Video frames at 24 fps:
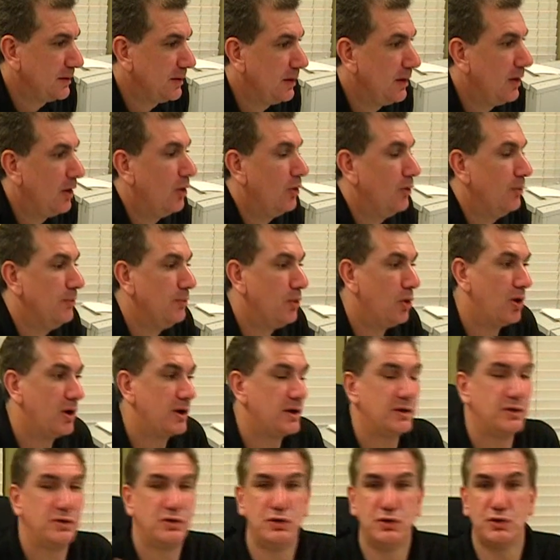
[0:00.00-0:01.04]
Oh,
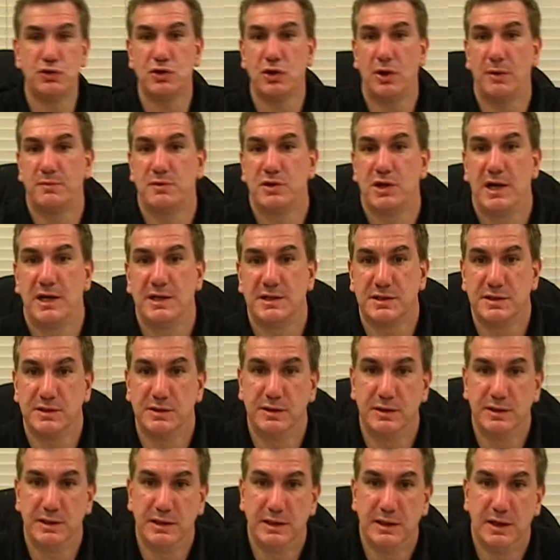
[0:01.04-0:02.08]
Mark Too Sharp
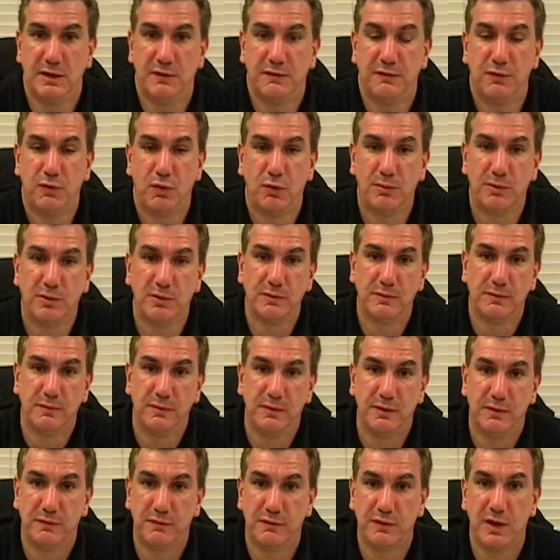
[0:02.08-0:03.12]
Johnson, the former
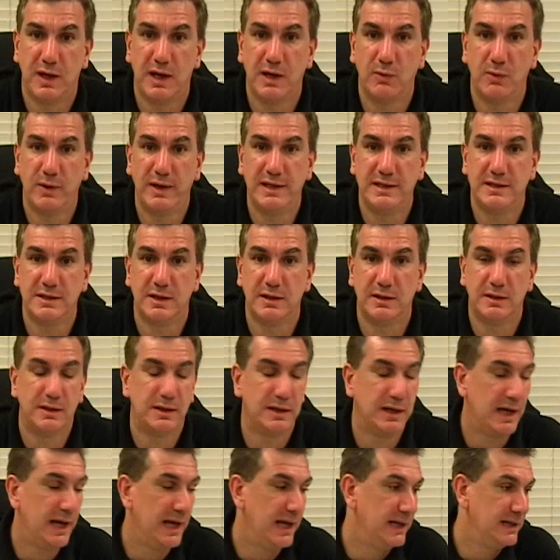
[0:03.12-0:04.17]
flyweight
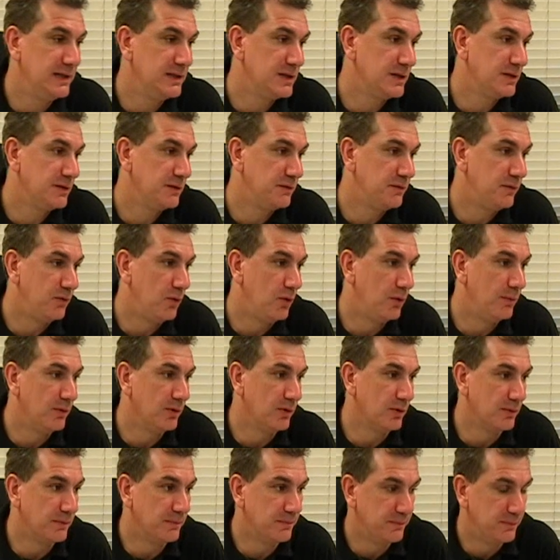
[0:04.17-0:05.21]
and
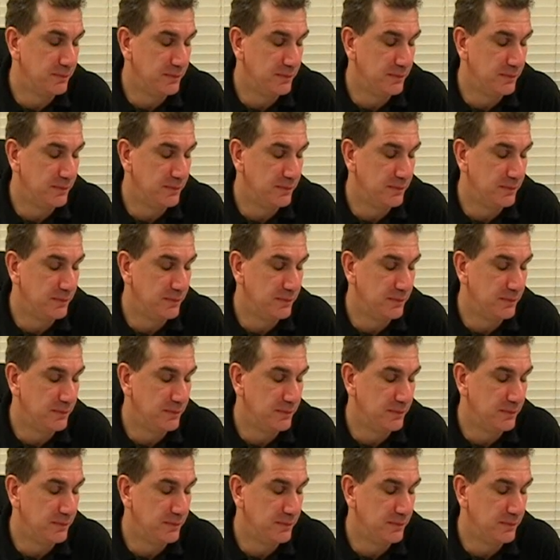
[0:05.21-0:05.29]
former